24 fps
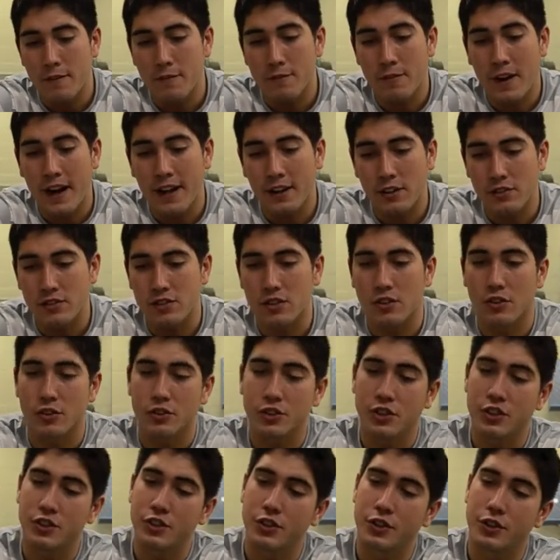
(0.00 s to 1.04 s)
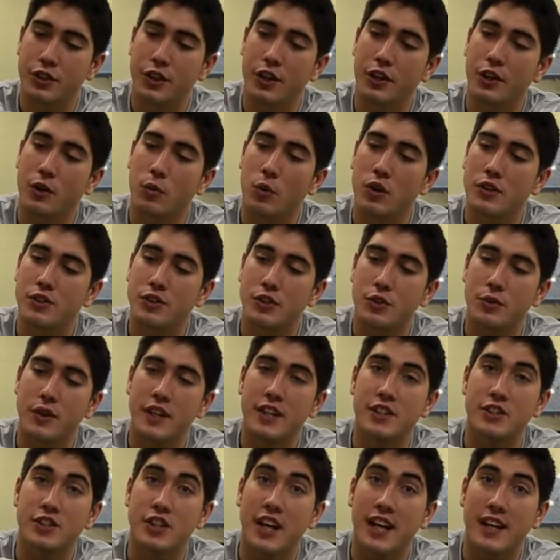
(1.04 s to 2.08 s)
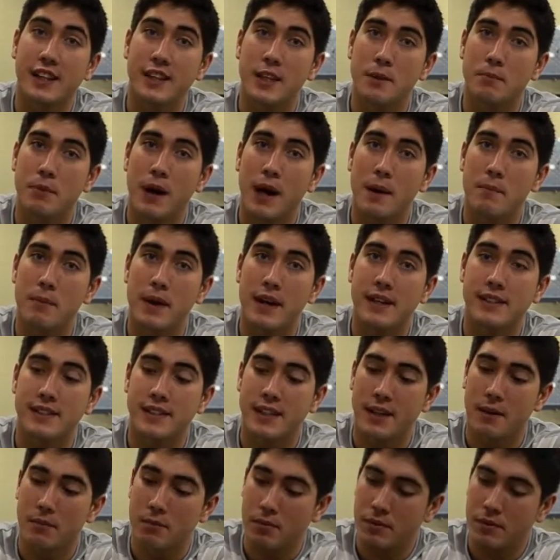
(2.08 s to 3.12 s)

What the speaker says: final solution, you're going to want to eject the pipette tip.